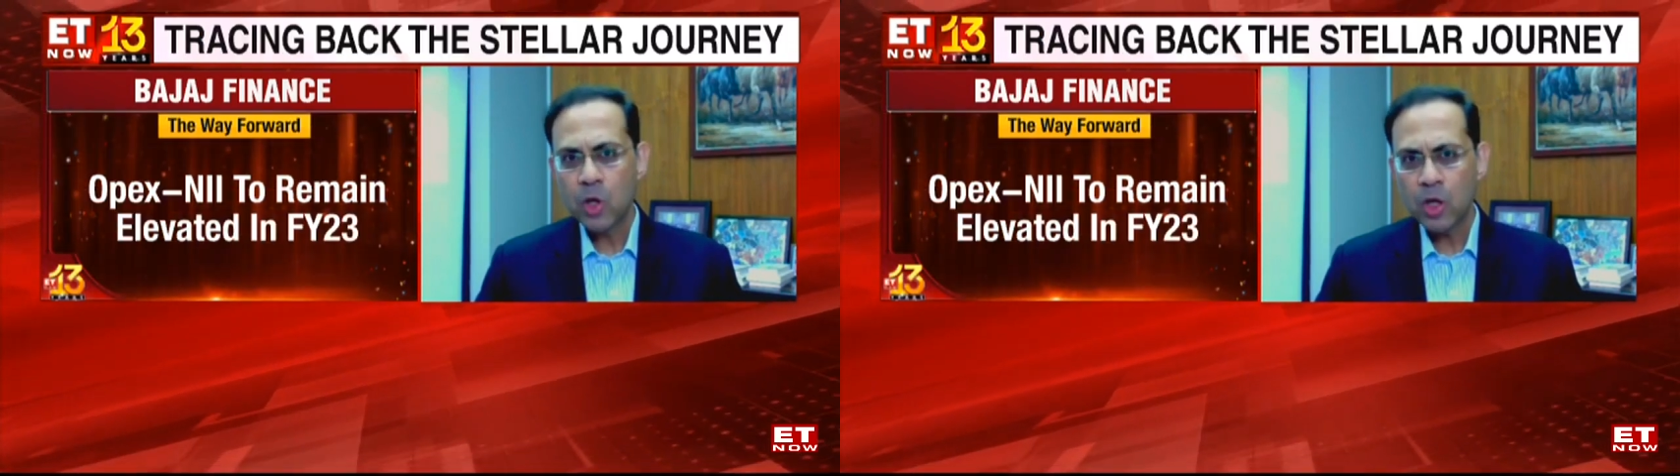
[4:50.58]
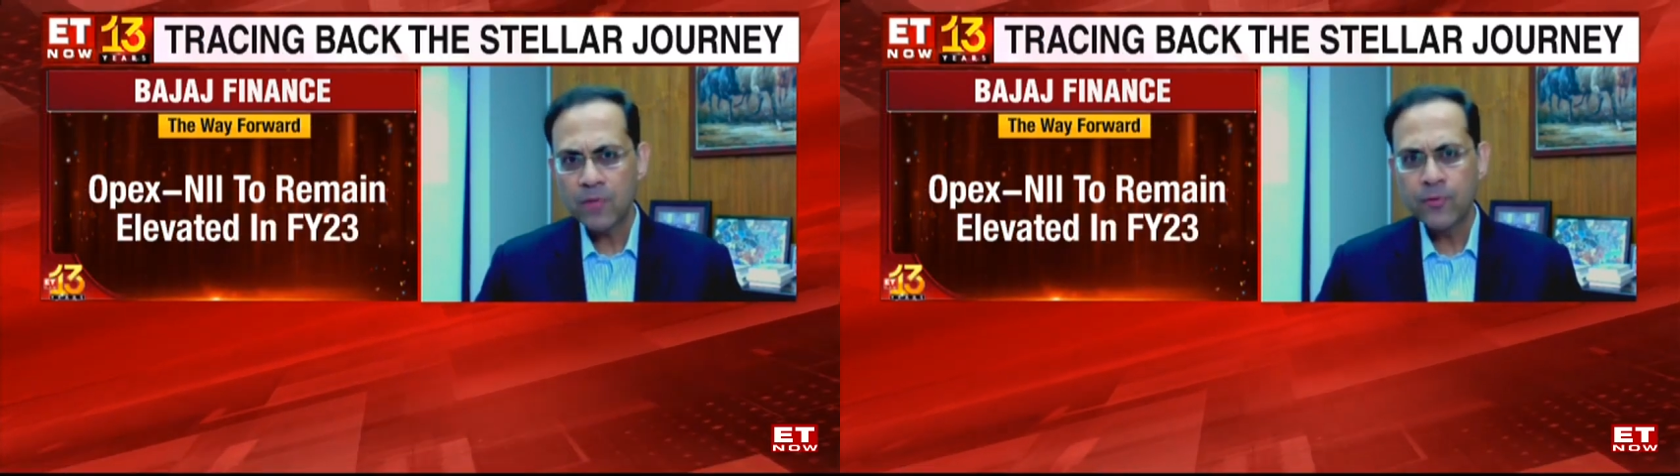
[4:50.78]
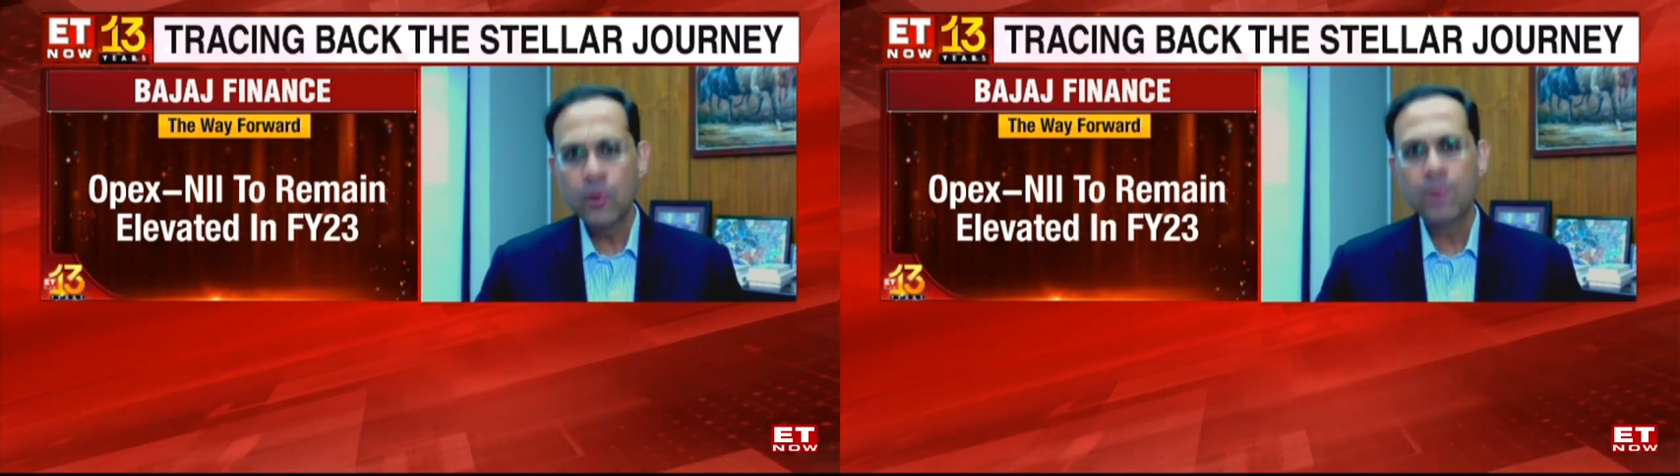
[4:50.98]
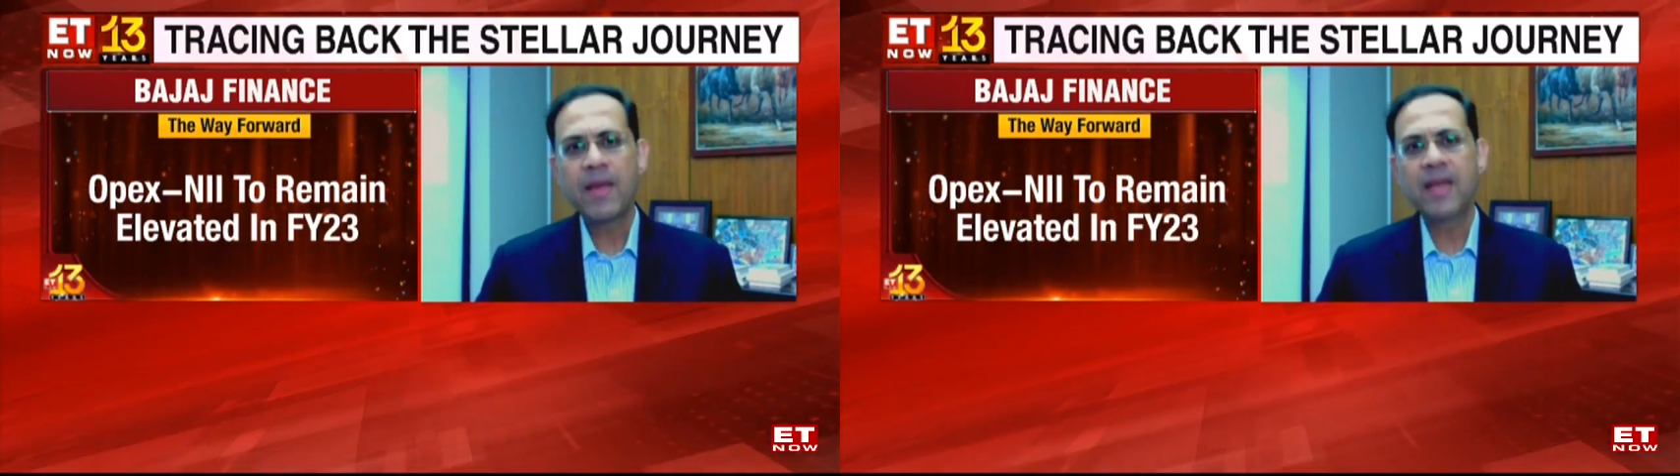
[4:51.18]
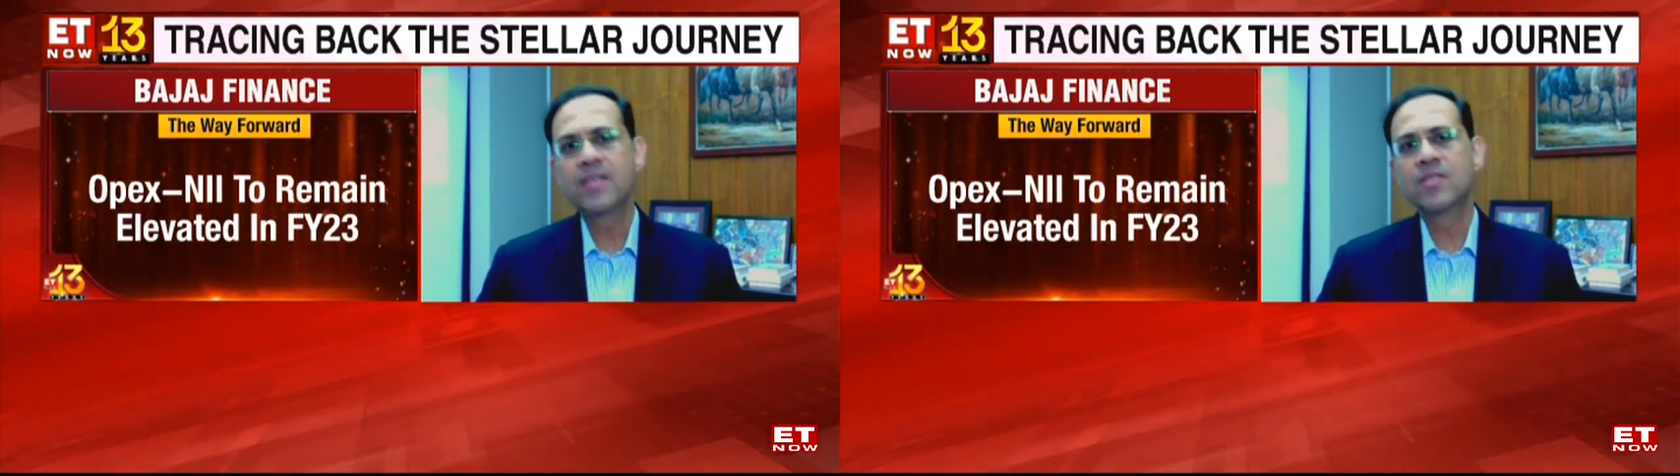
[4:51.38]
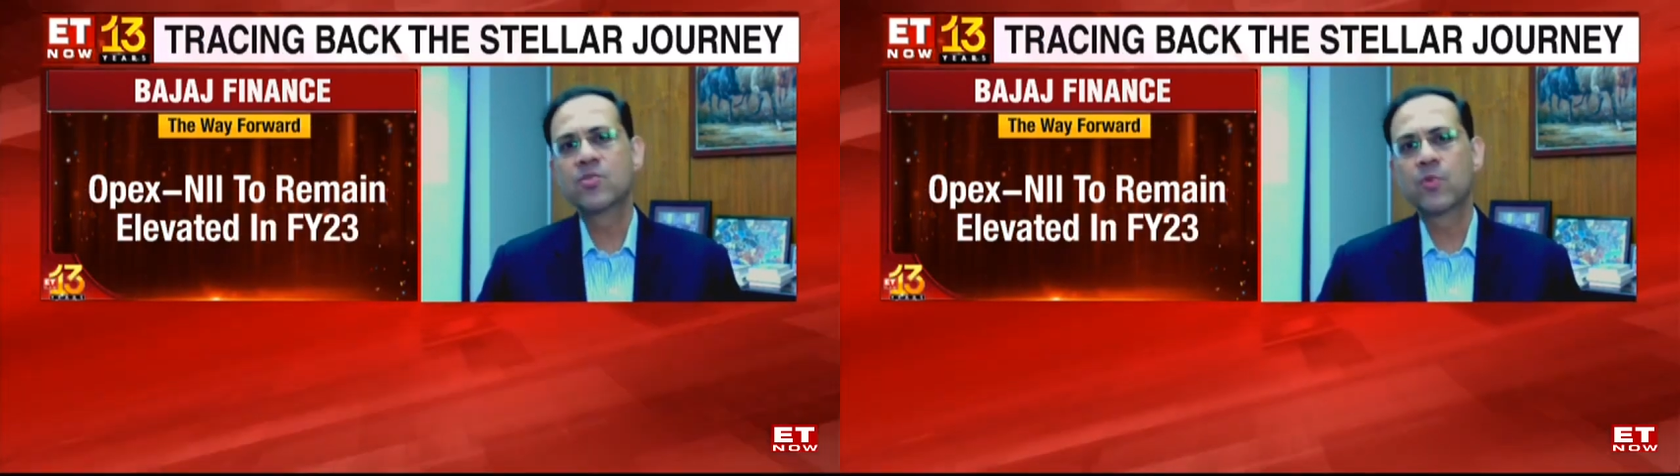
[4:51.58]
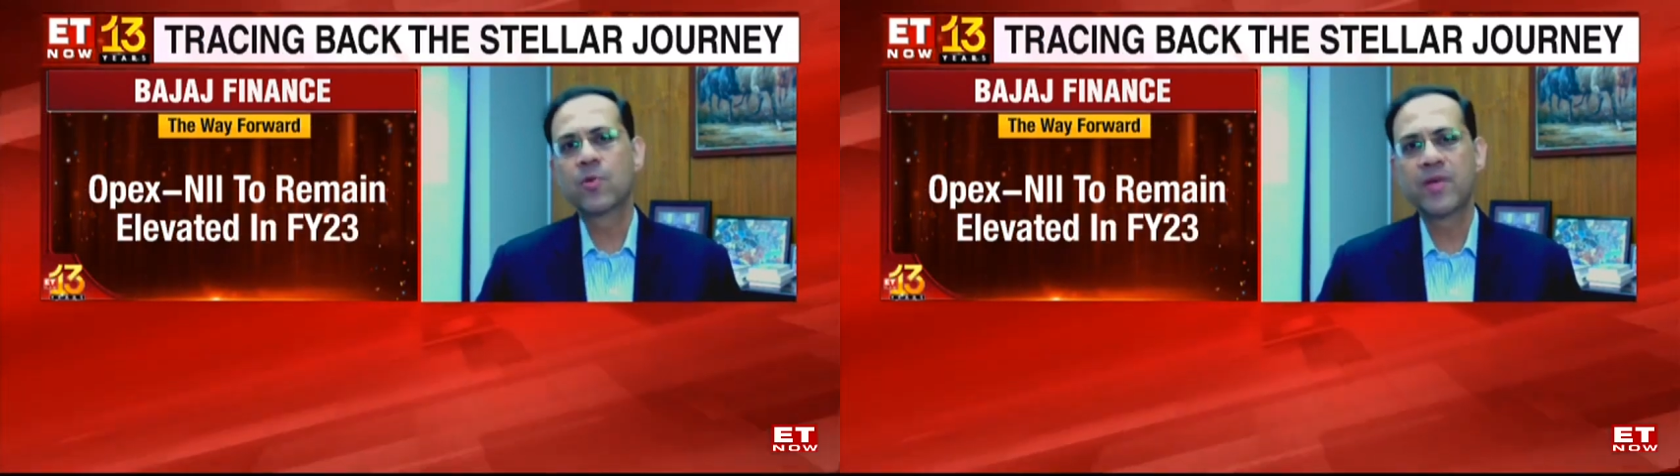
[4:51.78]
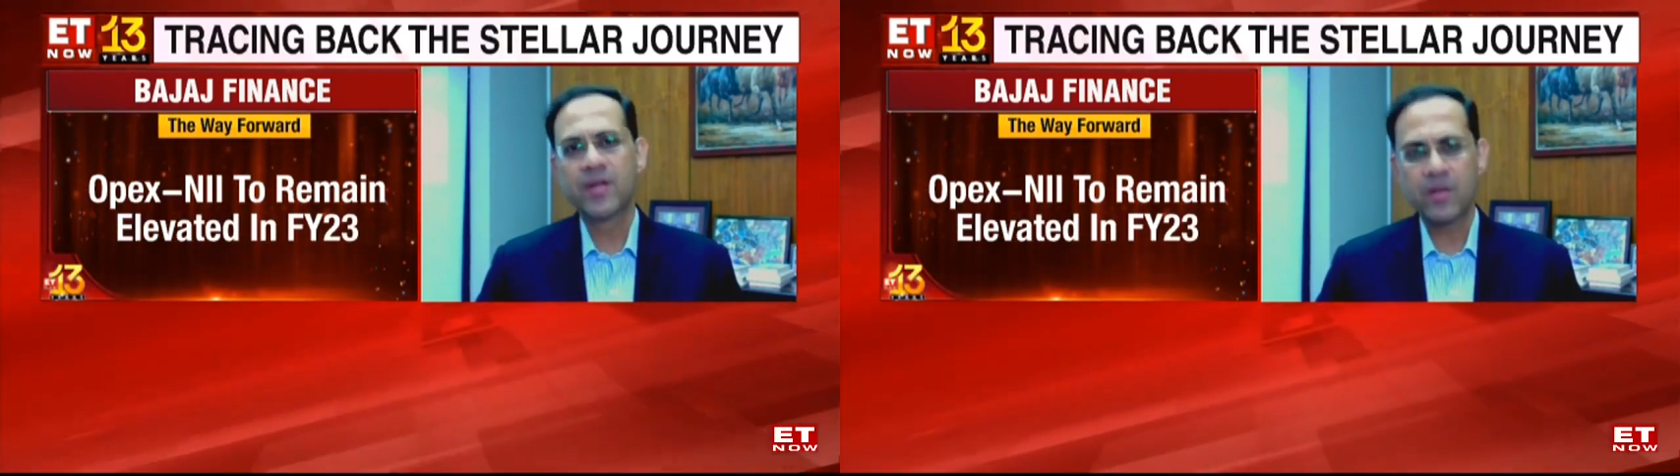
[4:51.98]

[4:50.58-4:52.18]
thoughtful balance will be